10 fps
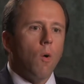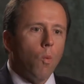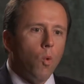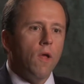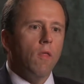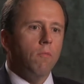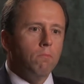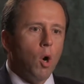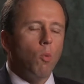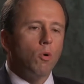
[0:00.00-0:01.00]
with
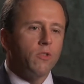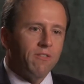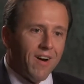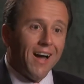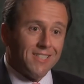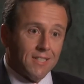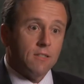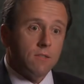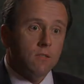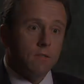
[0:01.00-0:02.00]
mobile
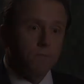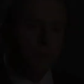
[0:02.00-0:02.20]
devices.